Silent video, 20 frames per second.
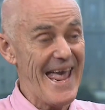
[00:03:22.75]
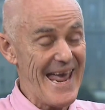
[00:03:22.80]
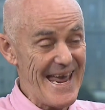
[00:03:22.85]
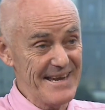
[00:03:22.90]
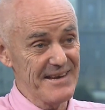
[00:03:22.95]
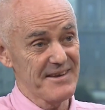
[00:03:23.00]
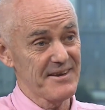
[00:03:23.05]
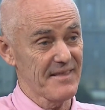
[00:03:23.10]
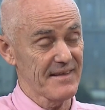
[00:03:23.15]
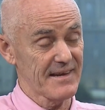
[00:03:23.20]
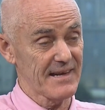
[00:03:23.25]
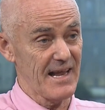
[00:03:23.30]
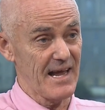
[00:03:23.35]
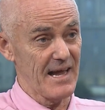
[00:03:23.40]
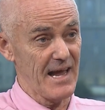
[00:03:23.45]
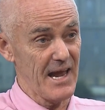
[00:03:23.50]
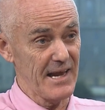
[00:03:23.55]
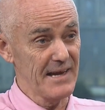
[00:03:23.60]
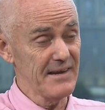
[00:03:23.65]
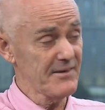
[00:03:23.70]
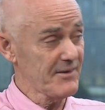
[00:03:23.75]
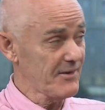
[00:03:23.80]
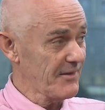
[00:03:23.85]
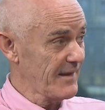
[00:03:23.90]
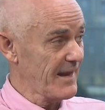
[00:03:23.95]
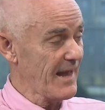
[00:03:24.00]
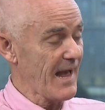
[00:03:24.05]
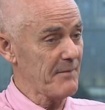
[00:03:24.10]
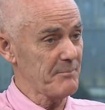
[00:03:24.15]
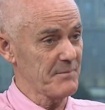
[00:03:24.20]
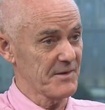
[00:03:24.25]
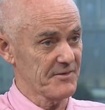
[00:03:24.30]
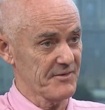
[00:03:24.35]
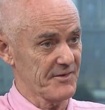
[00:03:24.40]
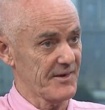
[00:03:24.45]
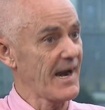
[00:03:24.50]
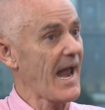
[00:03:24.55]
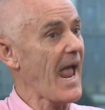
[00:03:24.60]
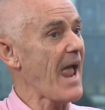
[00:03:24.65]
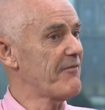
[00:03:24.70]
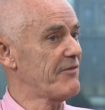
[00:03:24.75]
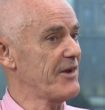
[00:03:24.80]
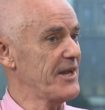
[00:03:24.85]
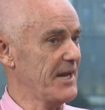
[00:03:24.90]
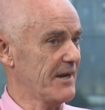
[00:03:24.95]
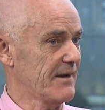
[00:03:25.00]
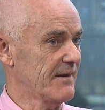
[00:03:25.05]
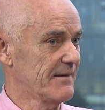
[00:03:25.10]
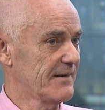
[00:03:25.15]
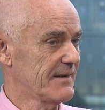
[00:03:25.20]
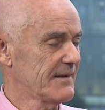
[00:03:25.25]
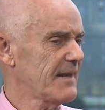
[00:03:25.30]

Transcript: into the atmosphere every year.